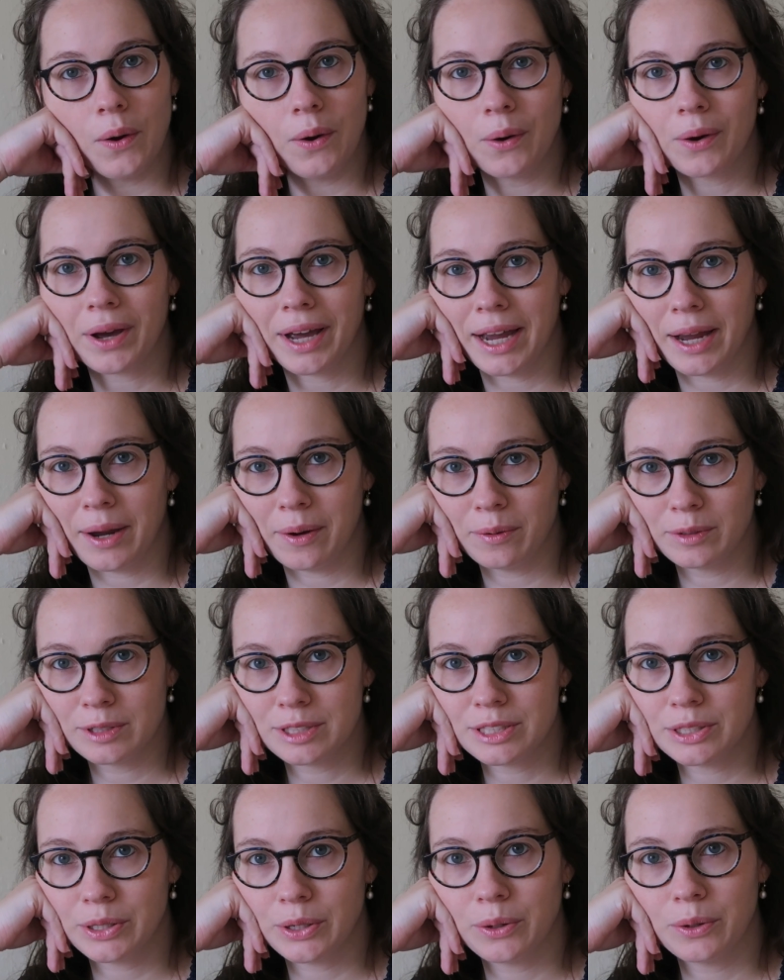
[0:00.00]
Okay,
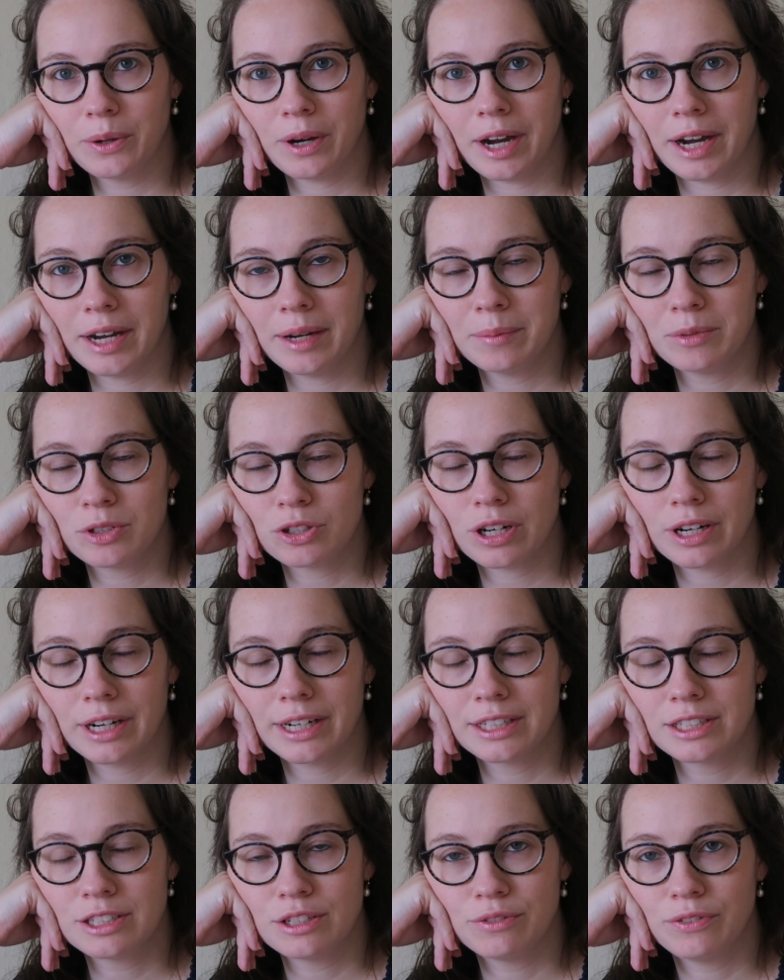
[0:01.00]
so I'm
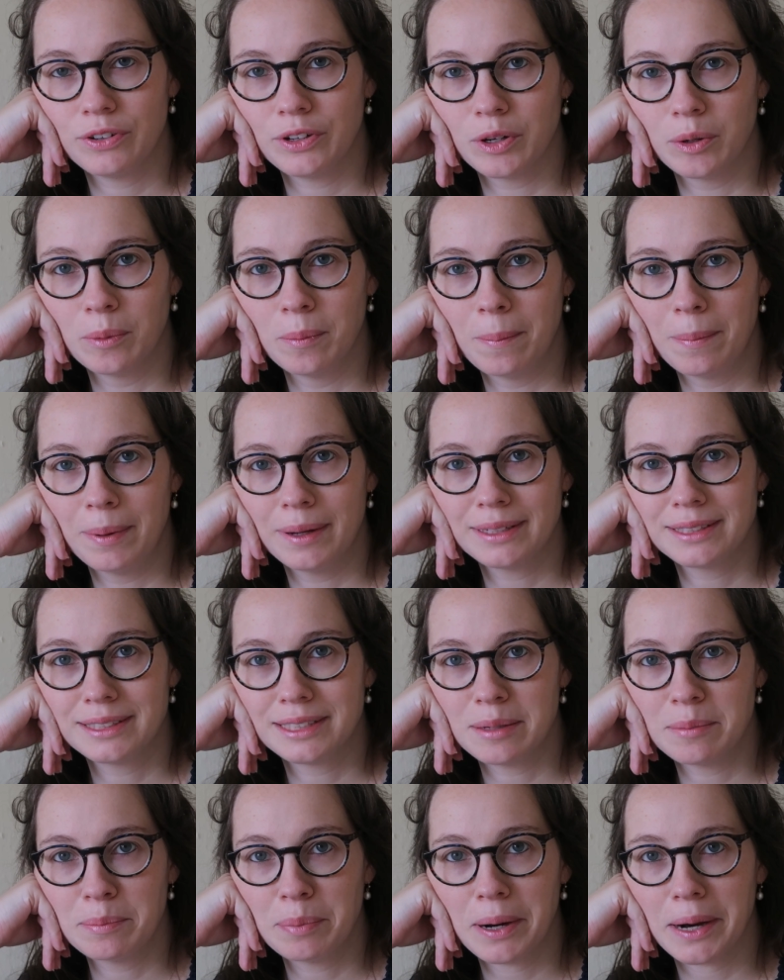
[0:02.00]
trying to film, but it's
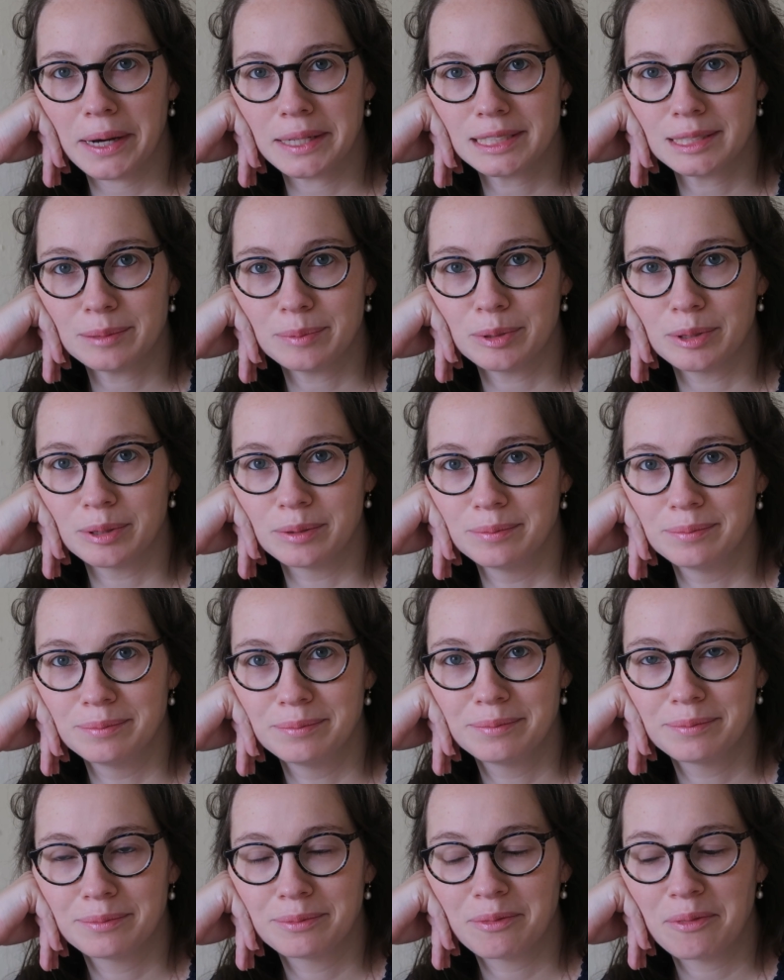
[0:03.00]
impossible
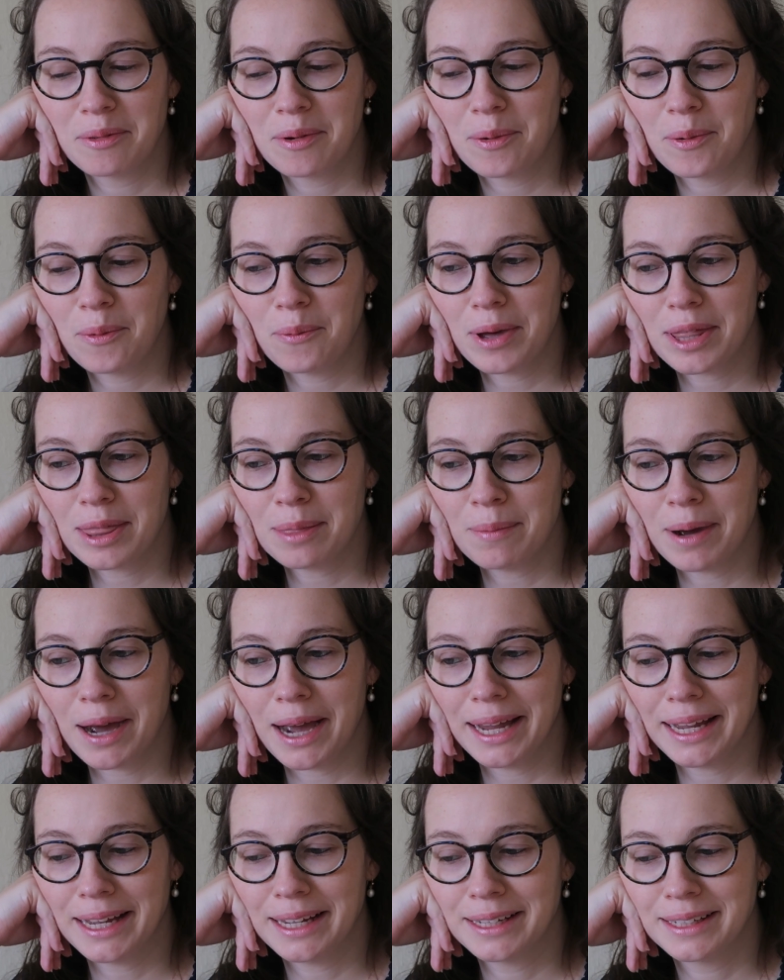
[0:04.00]
with
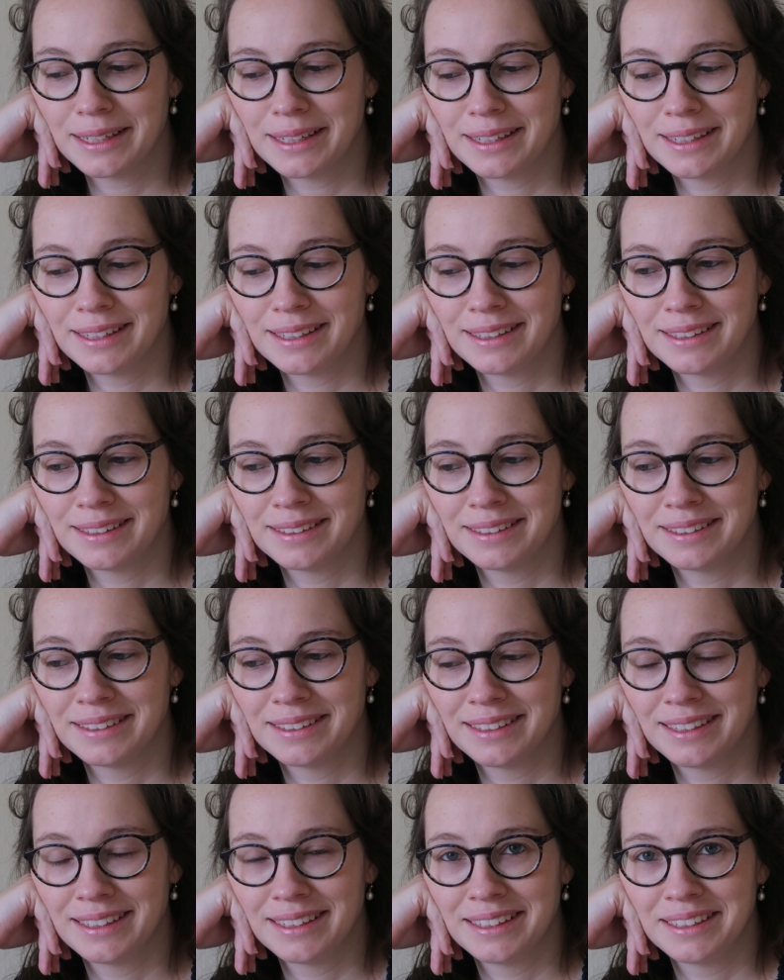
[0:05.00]
my
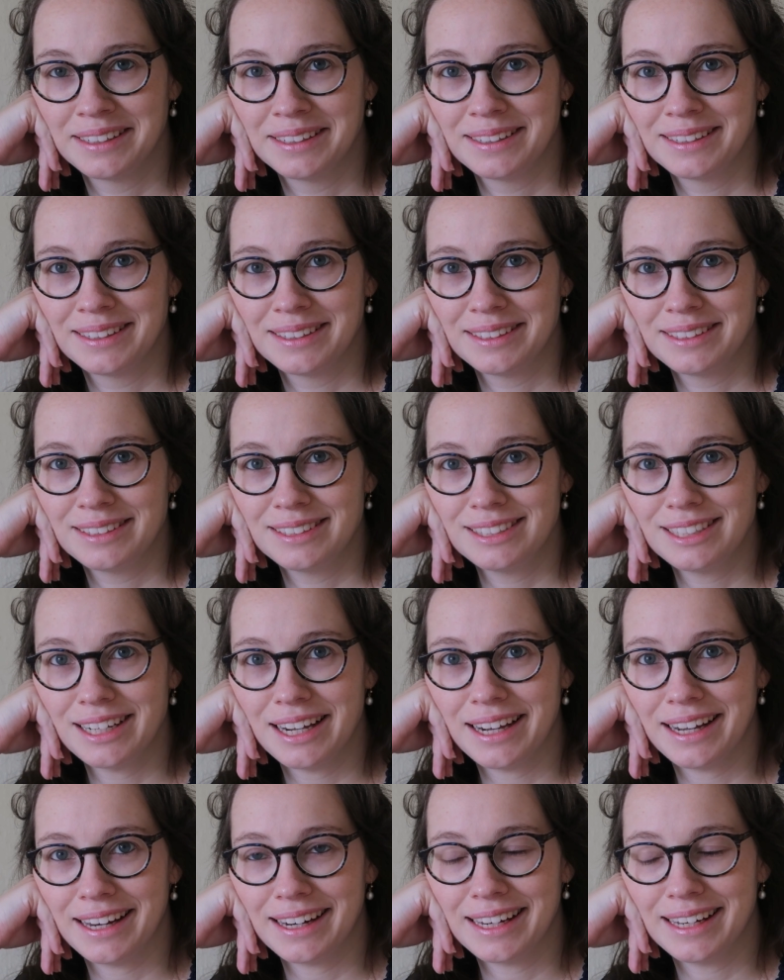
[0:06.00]

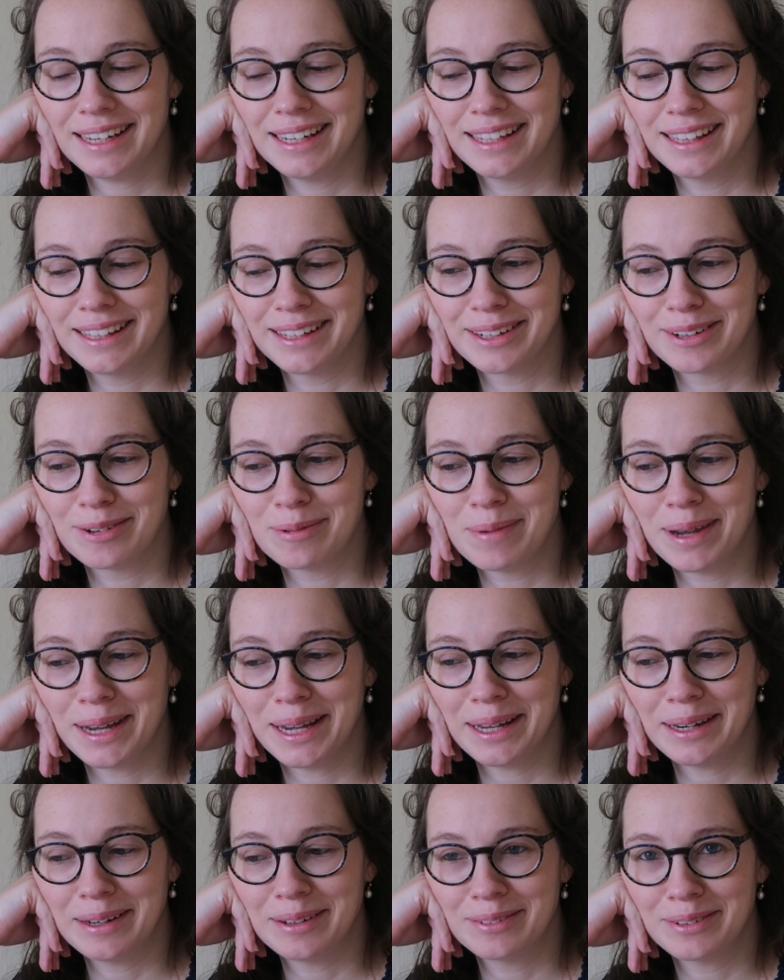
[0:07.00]
chatty little
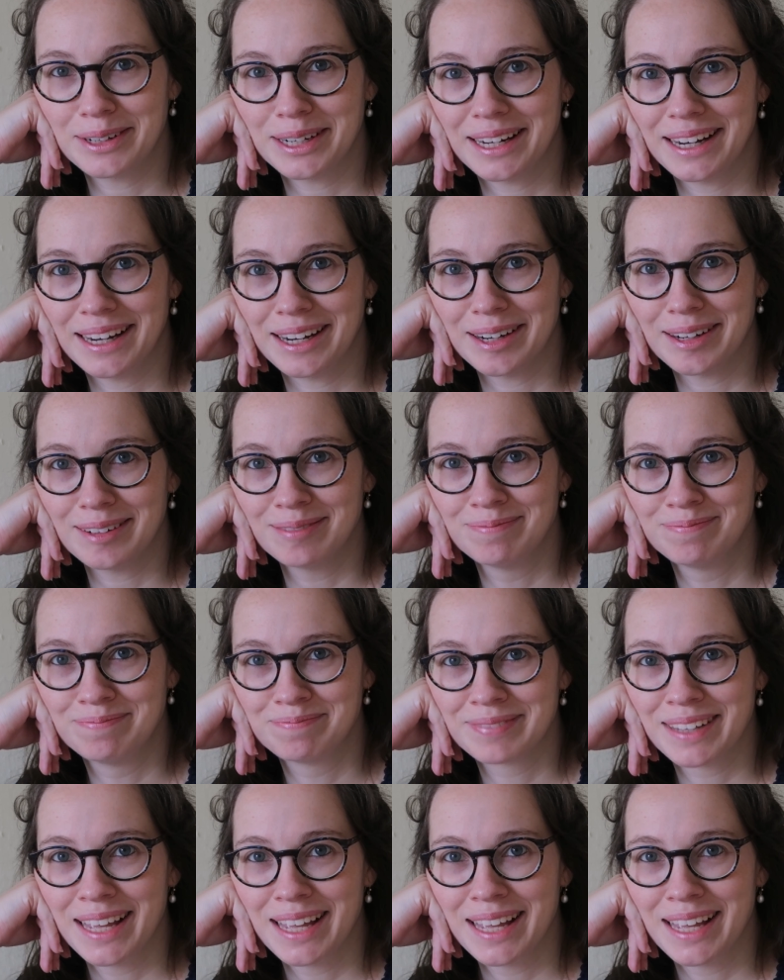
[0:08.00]
man right here.